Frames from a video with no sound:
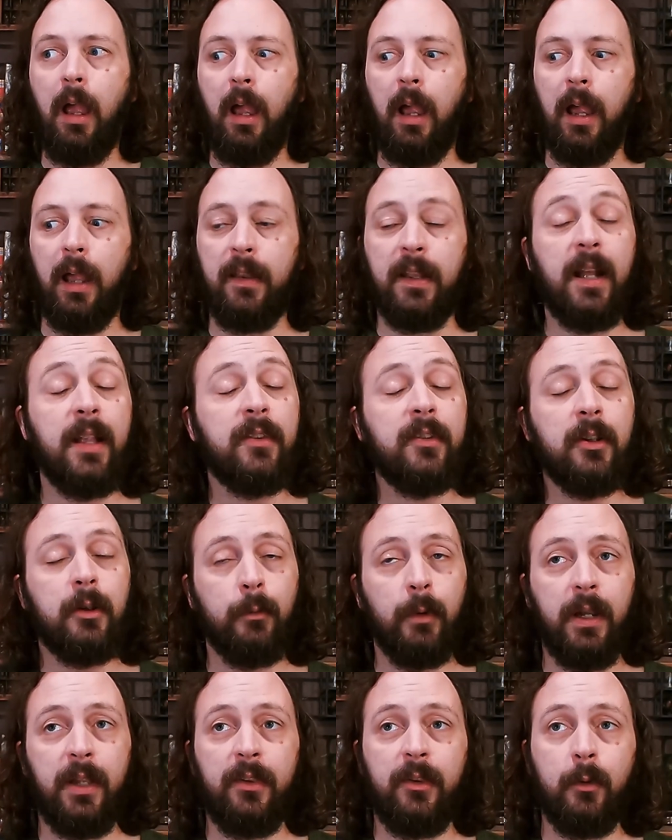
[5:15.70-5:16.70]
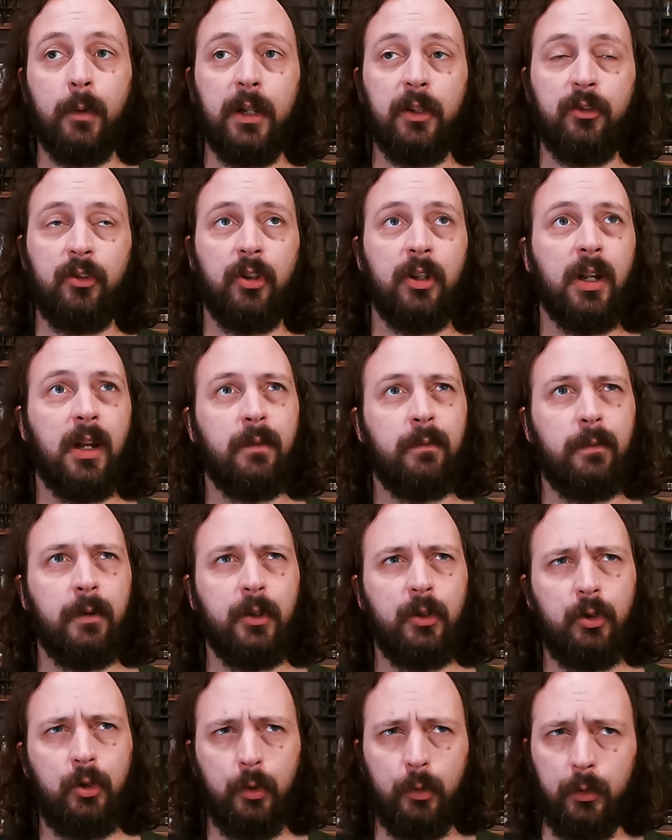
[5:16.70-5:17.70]
And that's going to raise the question of,
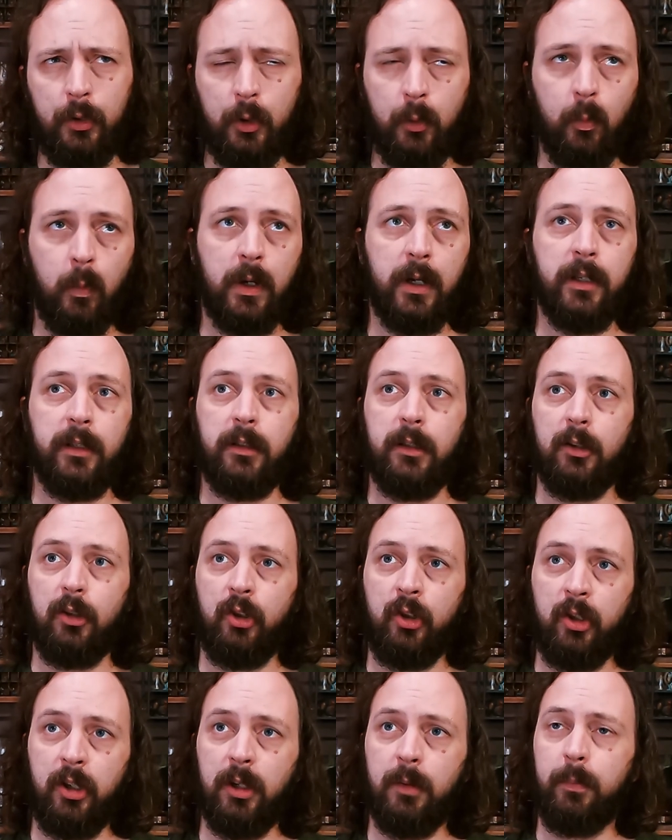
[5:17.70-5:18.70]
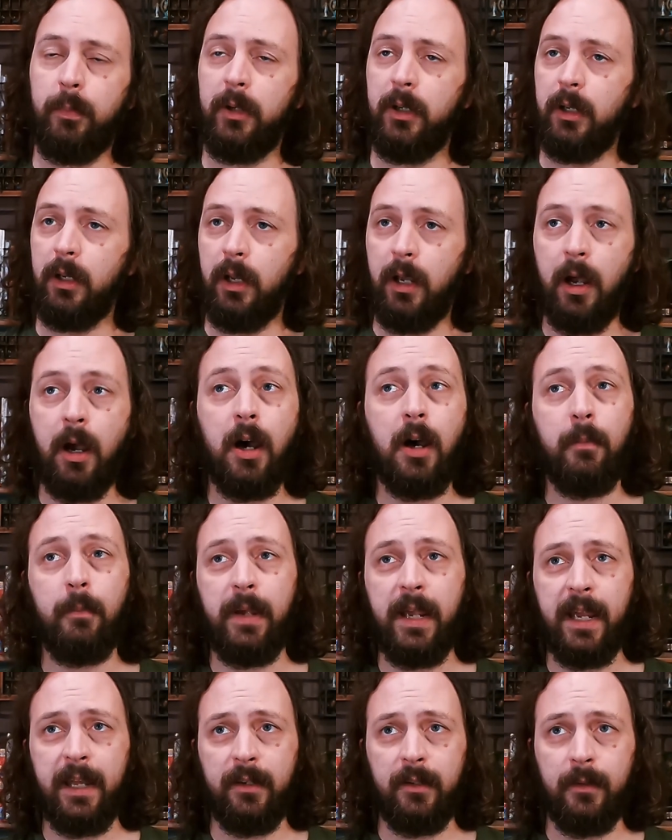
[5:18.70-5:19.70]
do you want ship
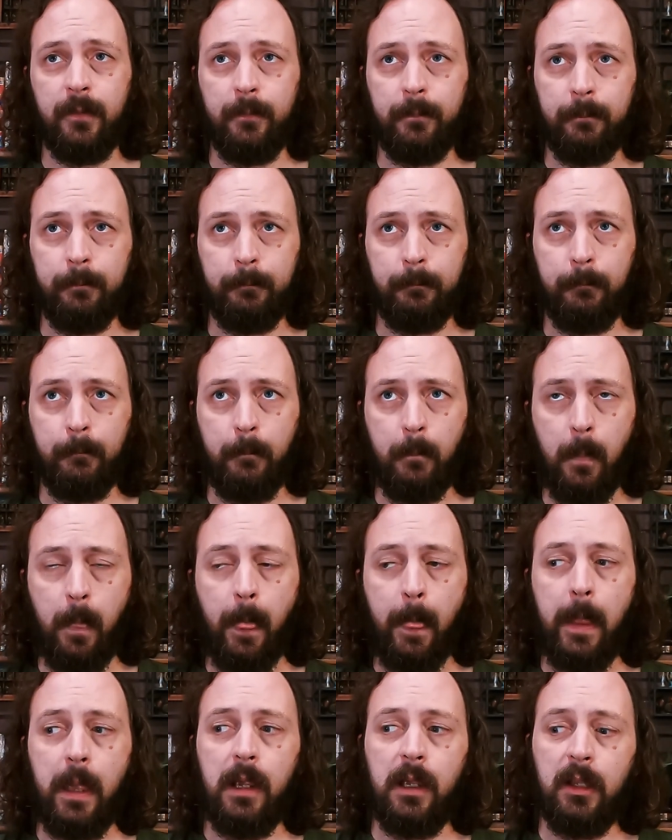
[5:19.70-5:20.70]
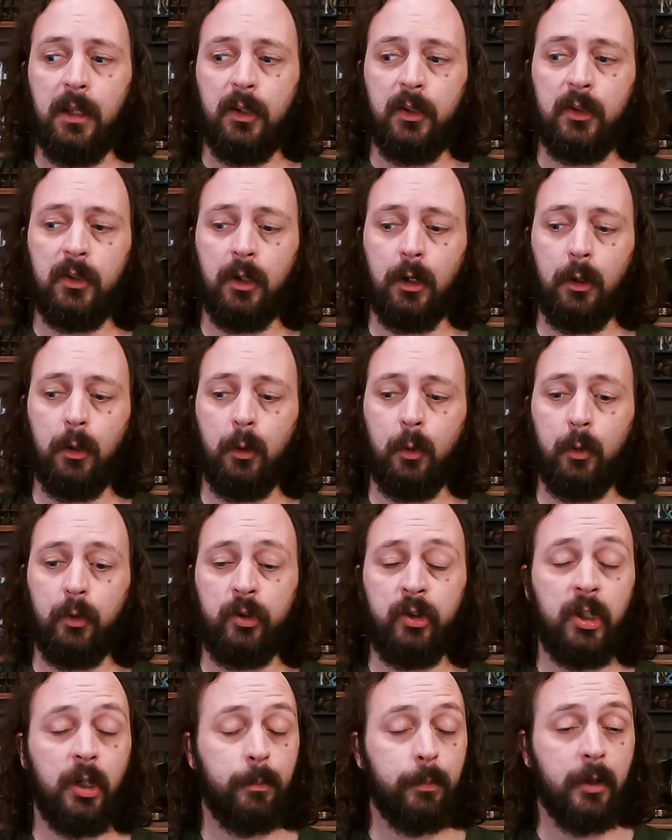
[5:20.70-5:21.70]
combat? So,
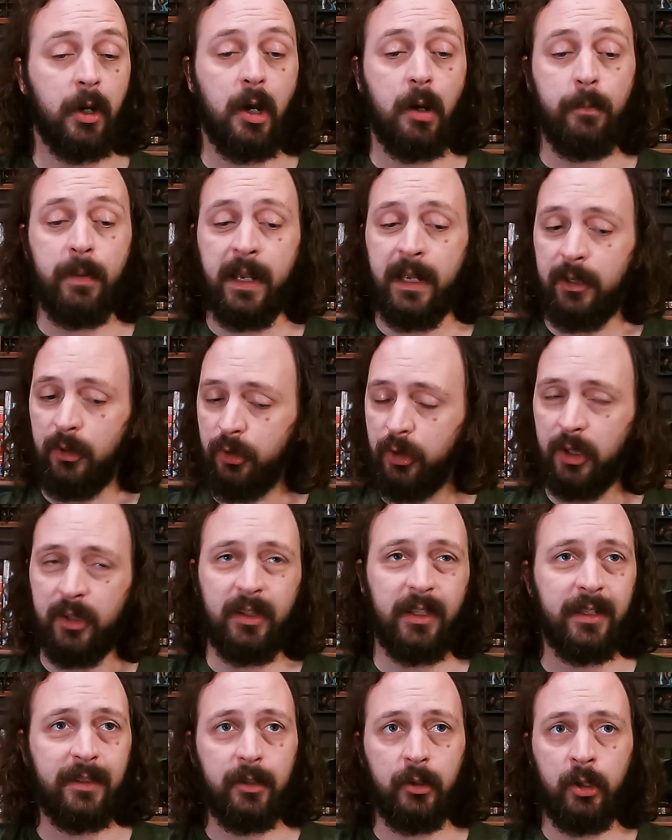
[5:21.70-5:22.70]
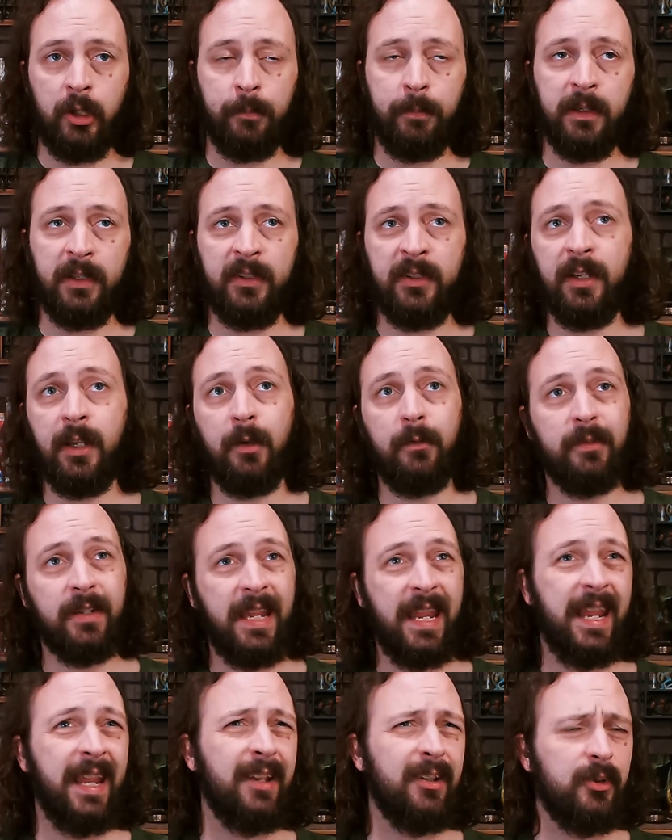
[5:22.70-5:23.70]
ship combat, just like the ship itself,
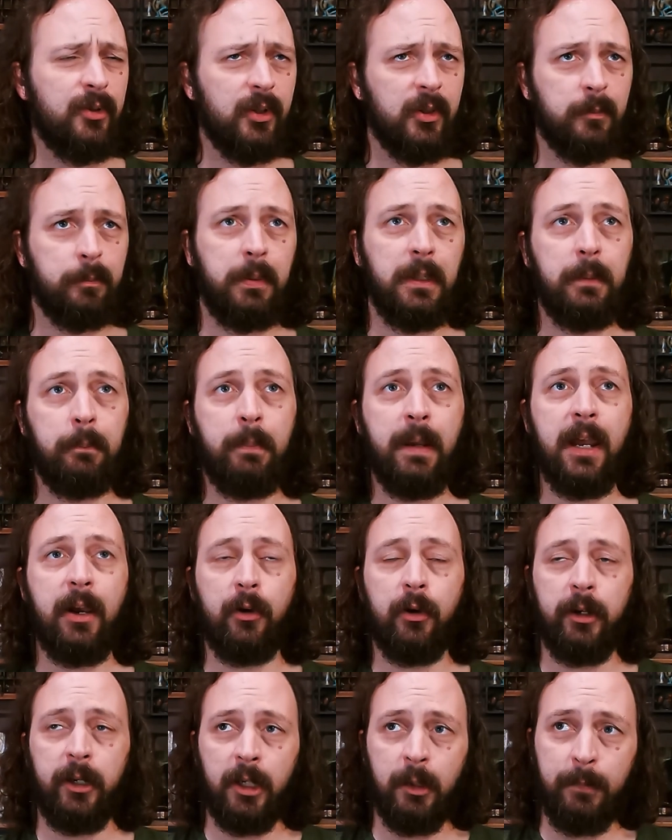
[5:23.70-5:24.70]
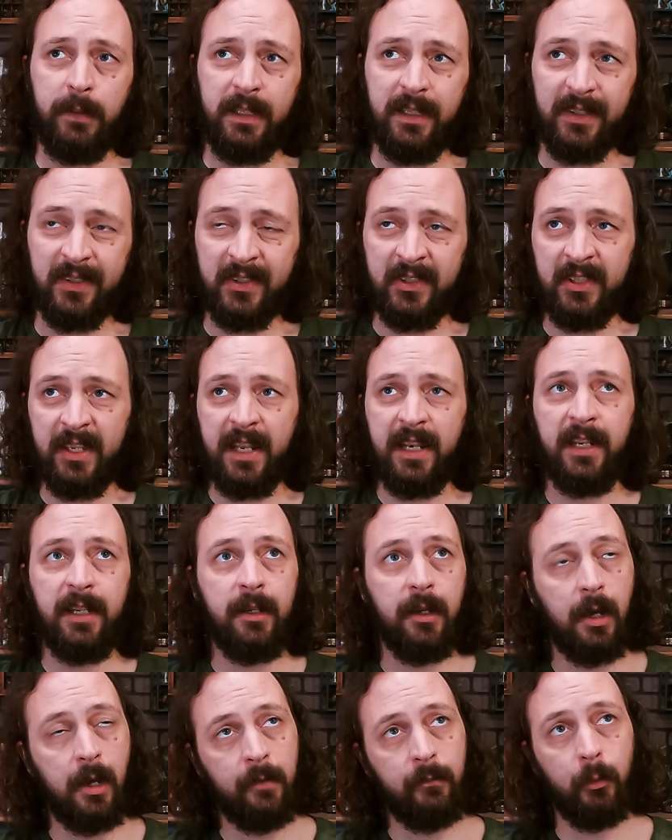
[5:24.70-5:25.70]
can just be background. It can be the
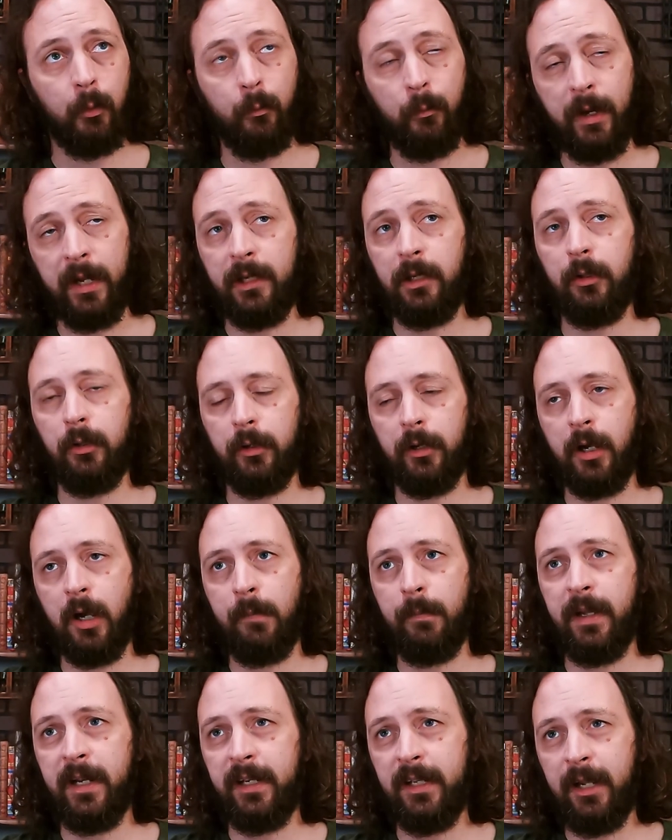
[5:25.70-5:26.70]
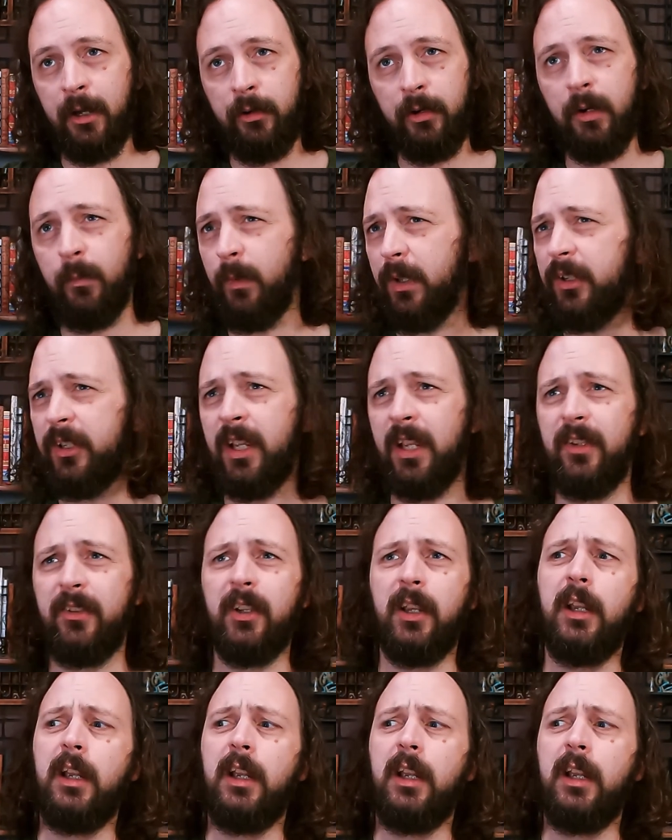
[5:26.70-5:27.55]
setting of a regular combat encounter, in which case